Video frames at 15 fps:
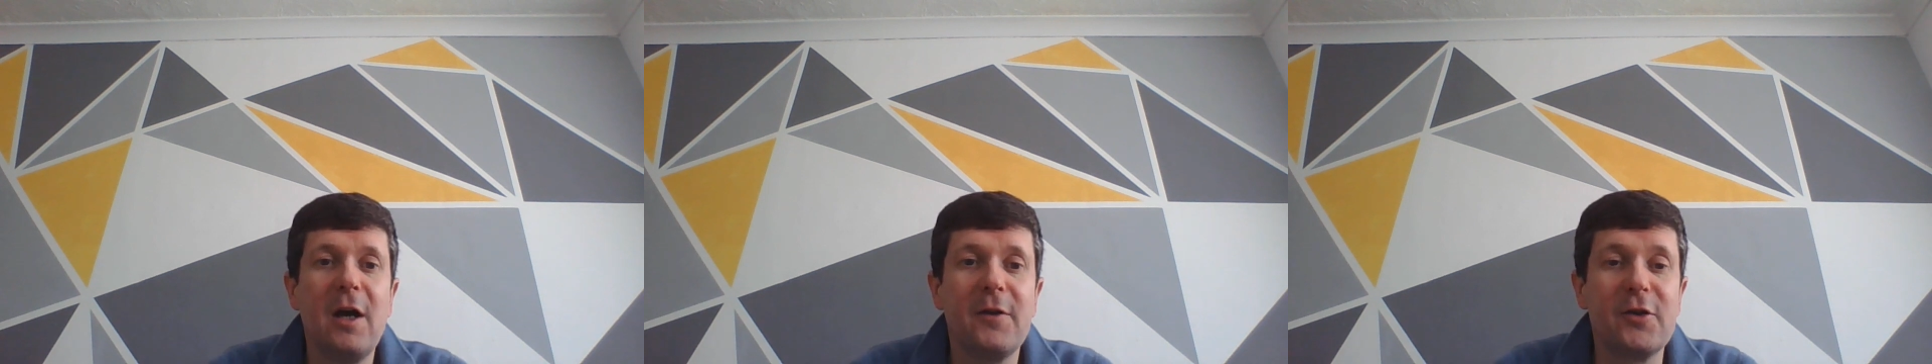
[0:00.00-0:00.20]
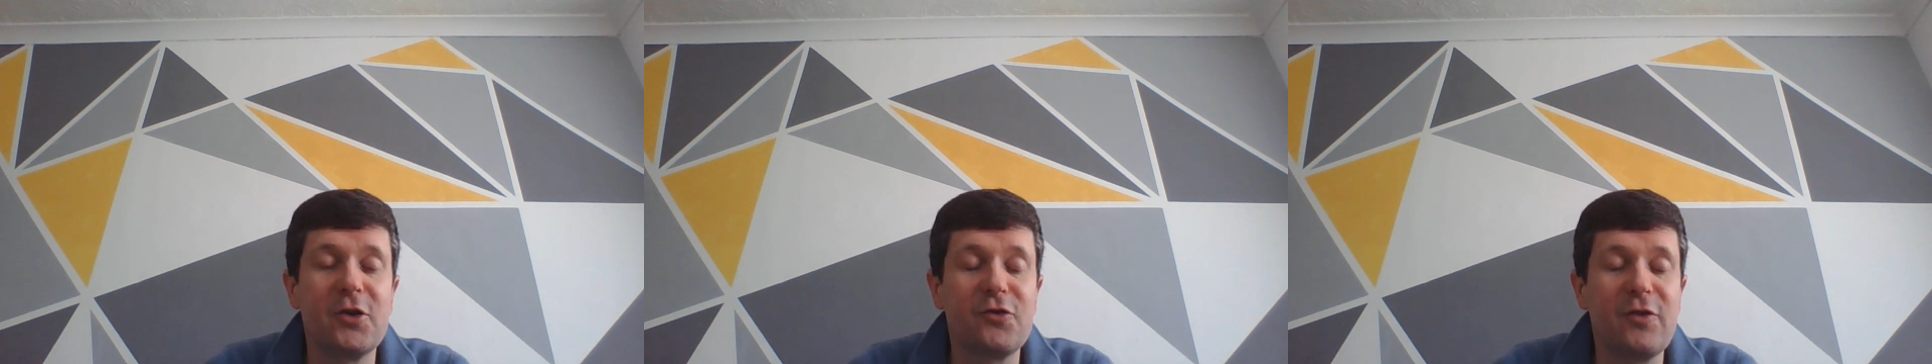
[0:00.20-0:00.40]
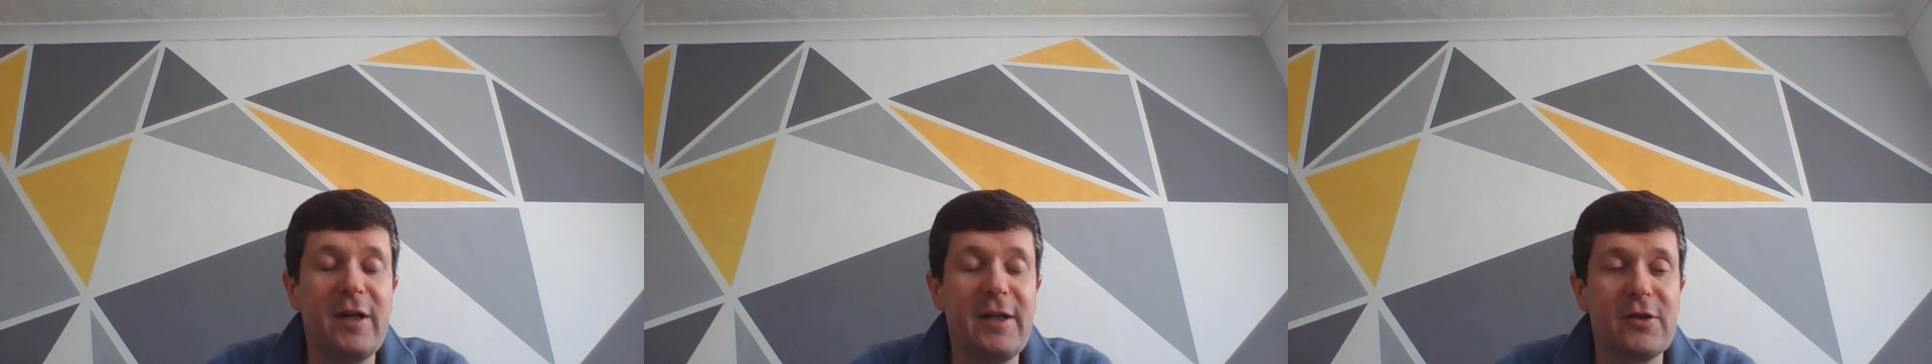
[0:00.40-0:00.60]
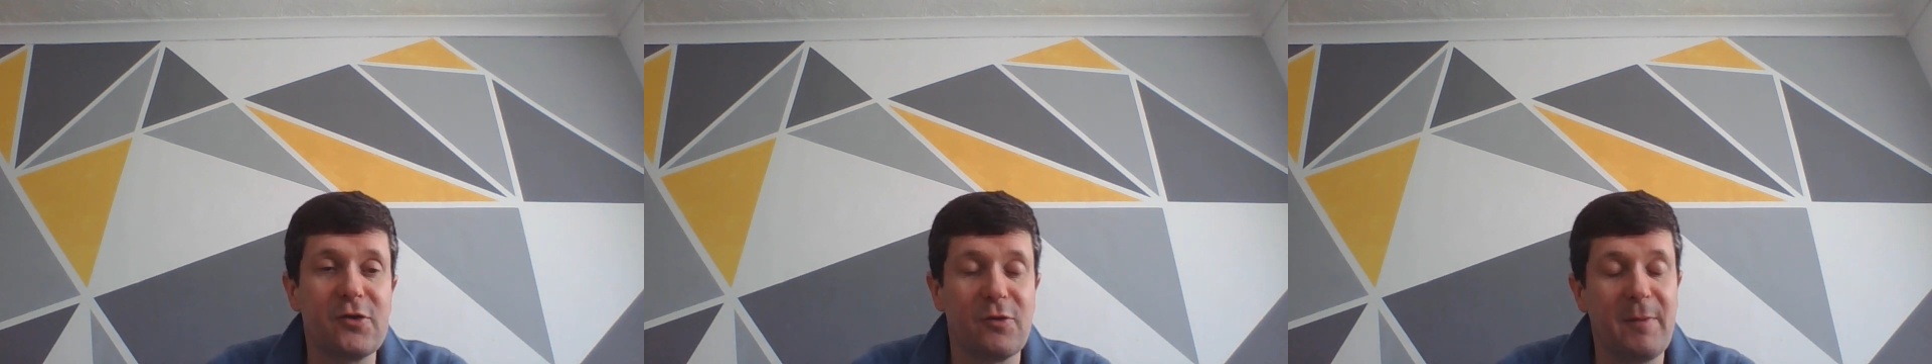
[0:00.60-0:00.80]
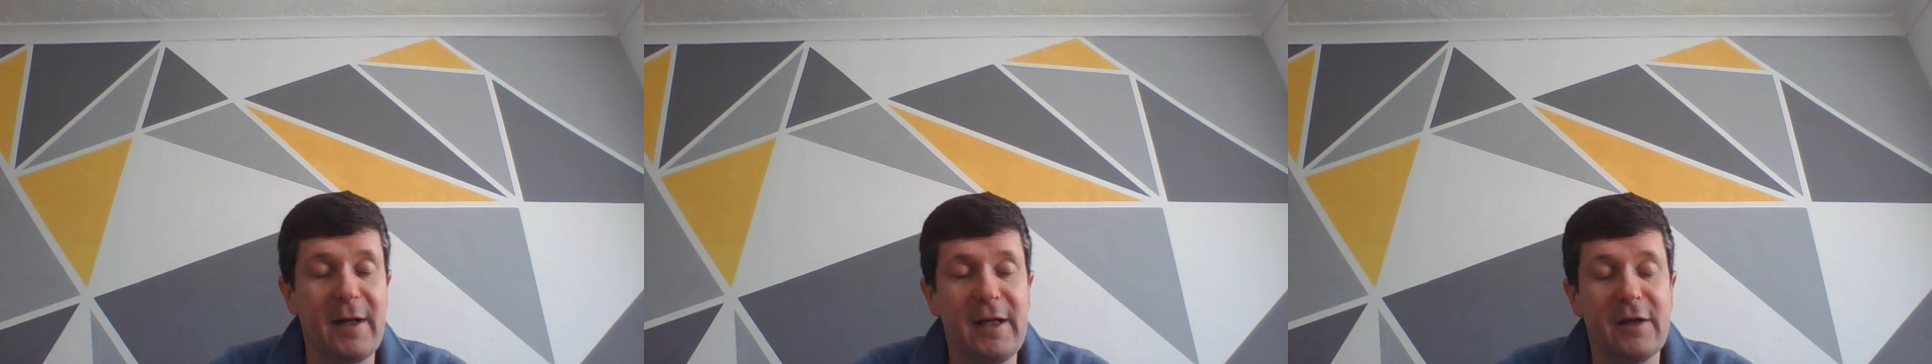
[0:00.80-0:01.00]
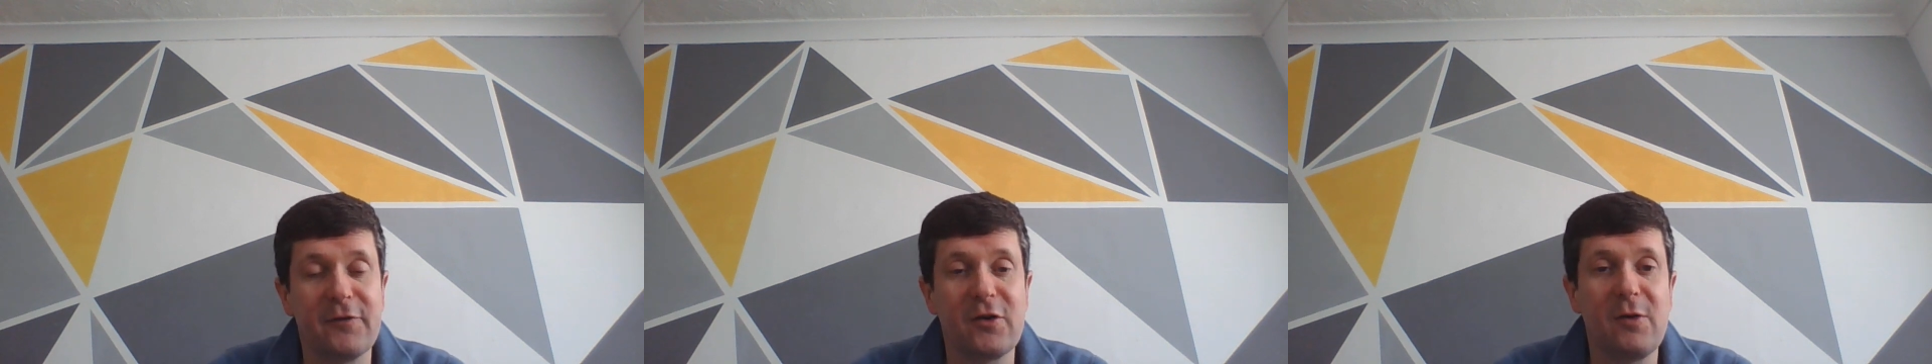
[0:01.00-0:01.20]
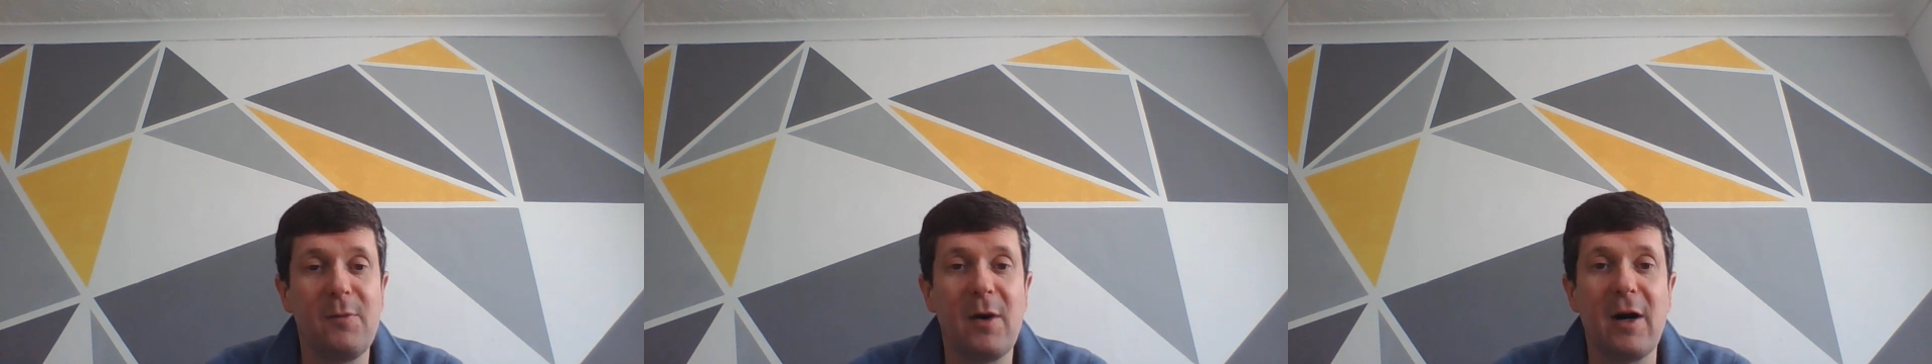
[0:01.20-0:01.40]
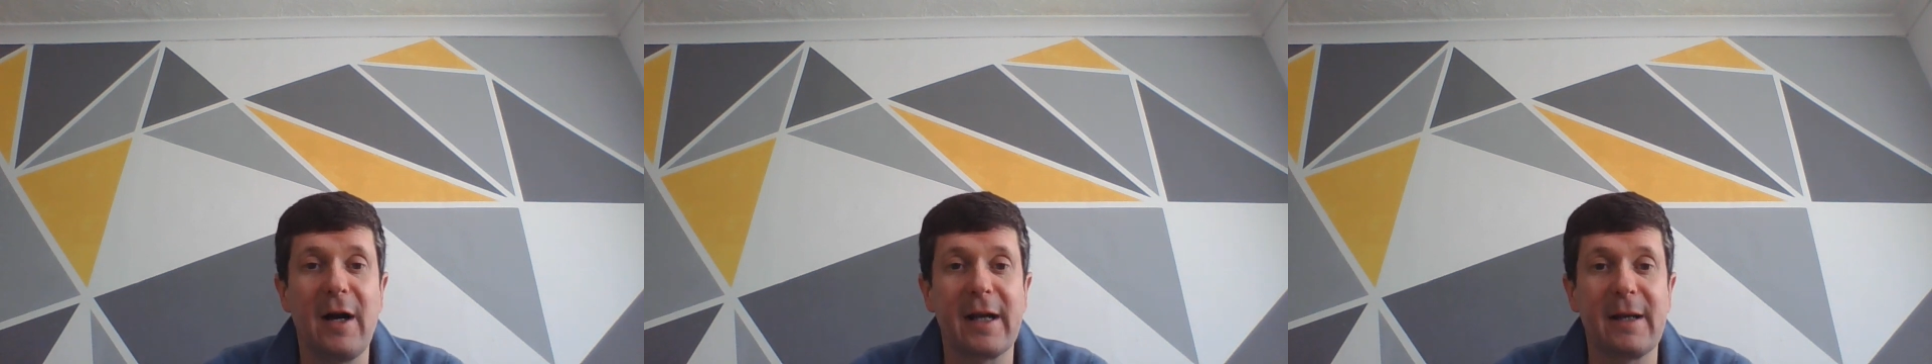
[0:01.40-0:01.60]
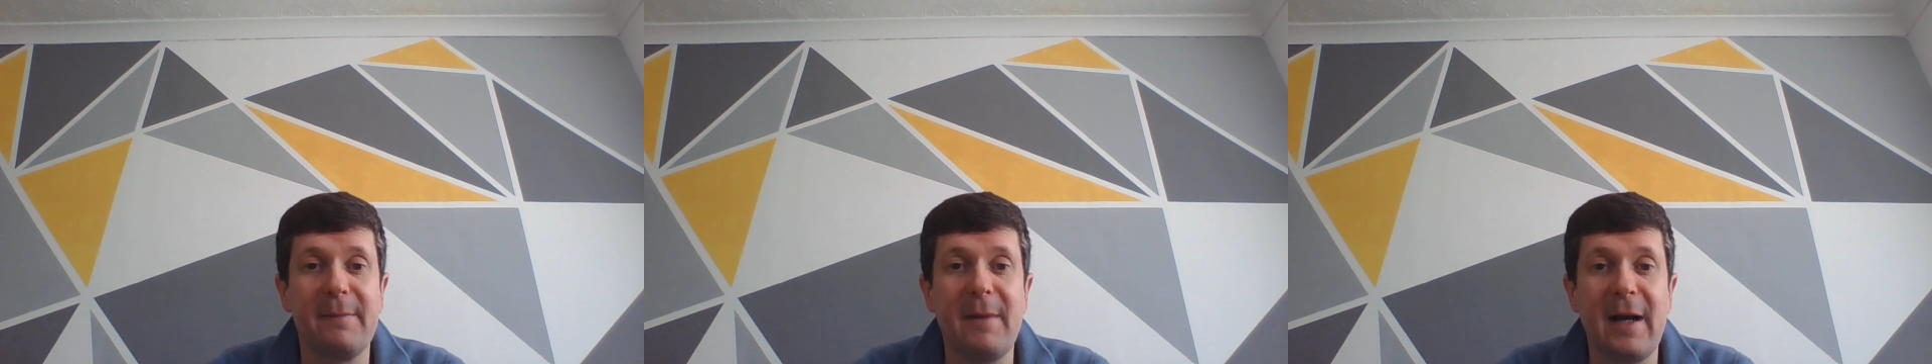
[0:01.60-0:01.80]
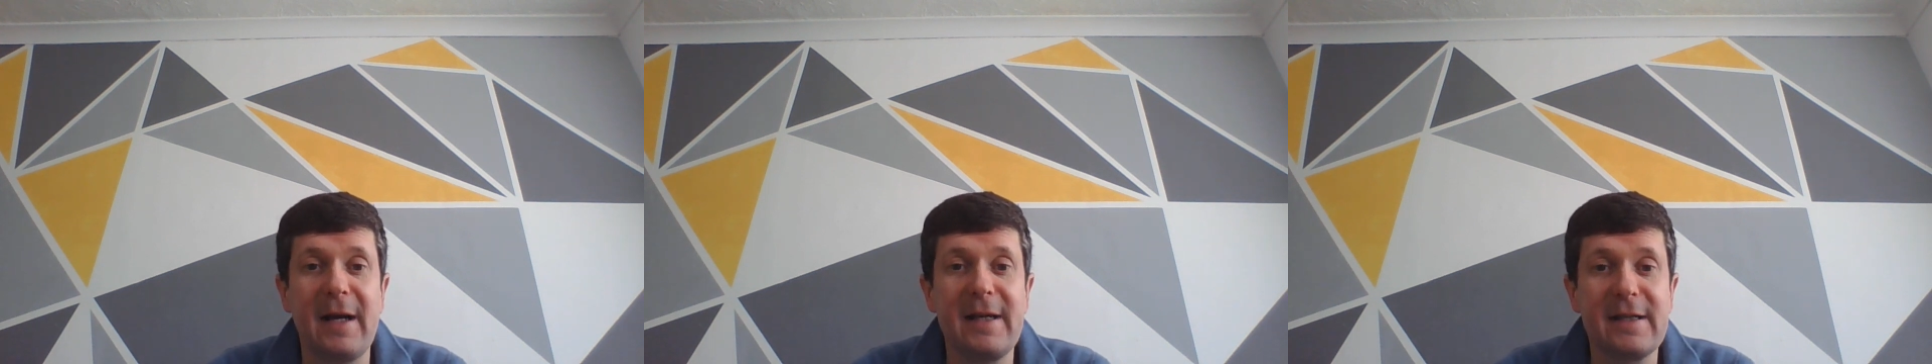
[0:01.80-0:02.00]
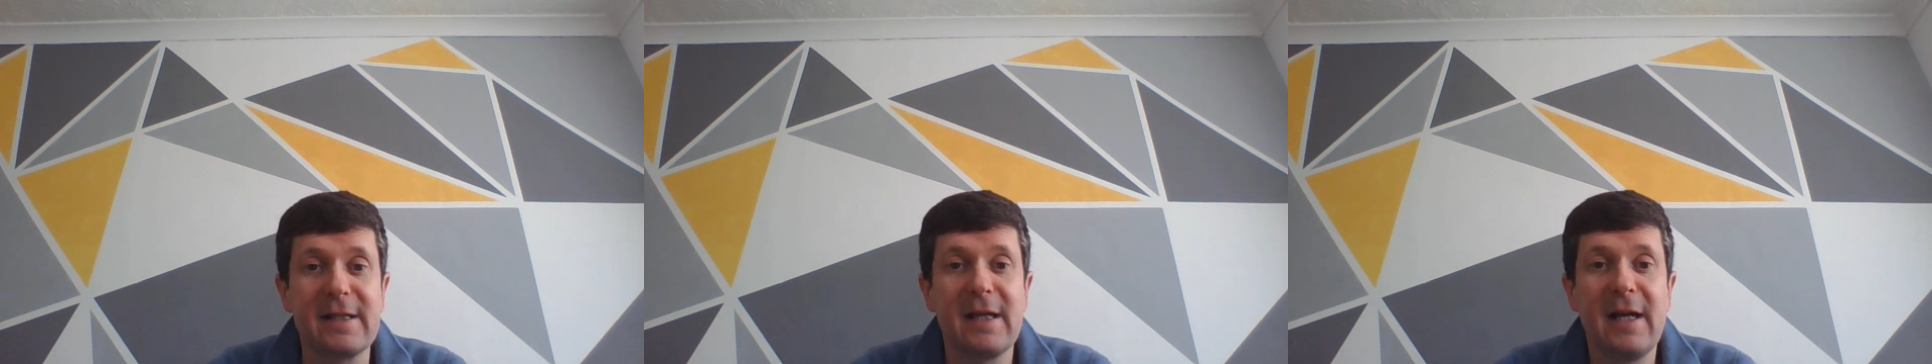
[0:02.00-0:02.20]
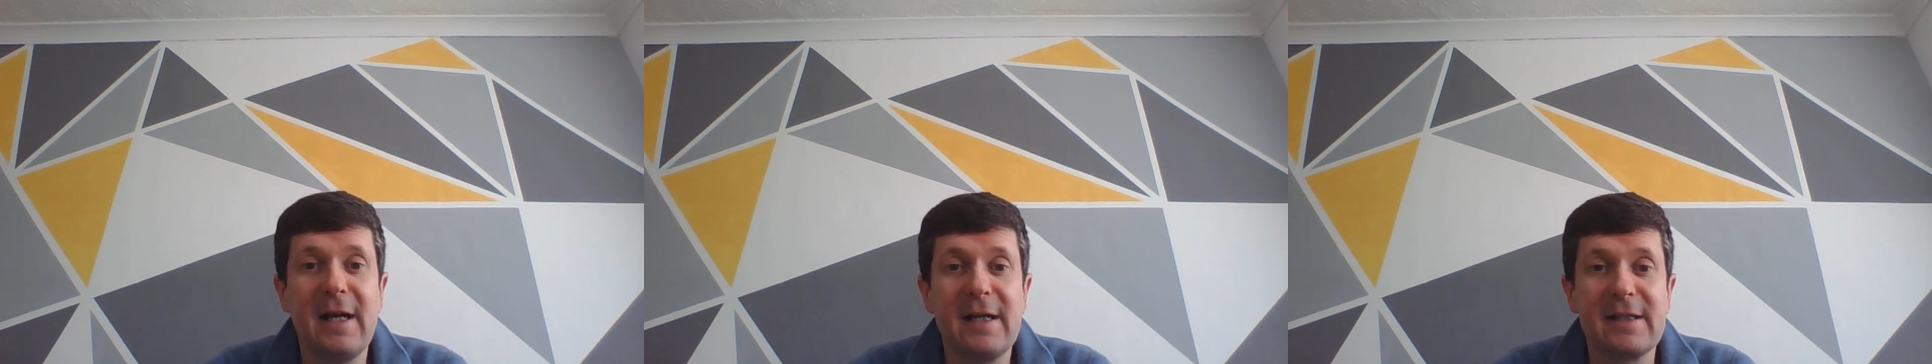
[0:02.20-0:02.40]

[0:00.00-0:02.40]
The streets, or many of them, were like a maze.